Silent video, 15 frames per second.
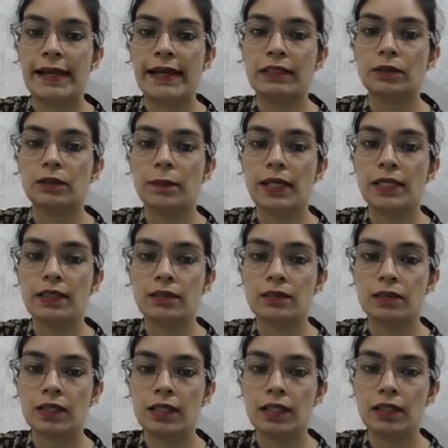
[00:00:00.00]
X minus
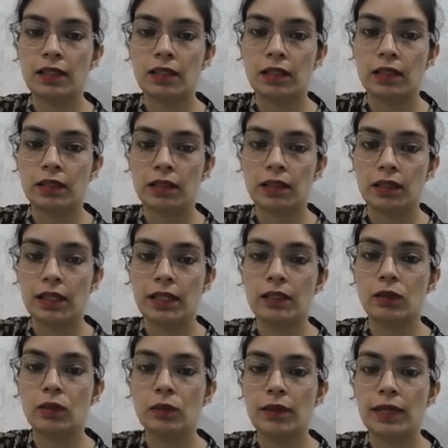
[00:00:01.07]
3
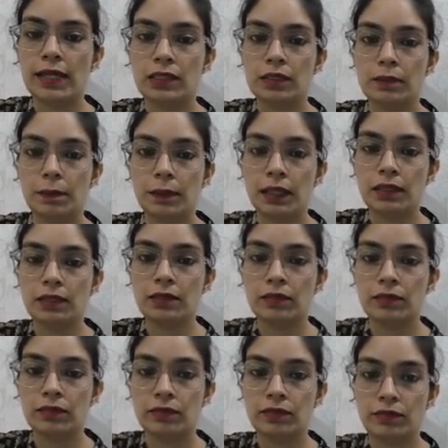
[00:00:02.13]
into x
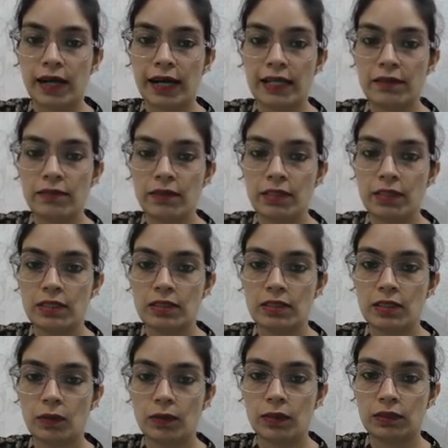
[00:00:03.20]
plus 5 is
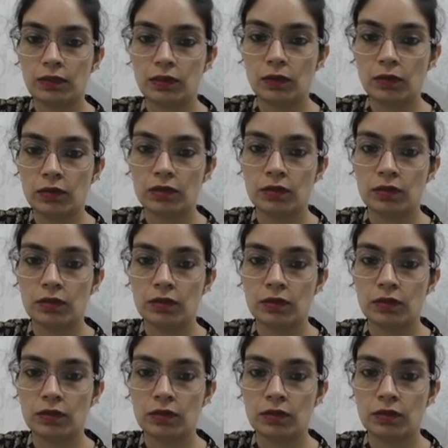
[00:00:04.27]
equals to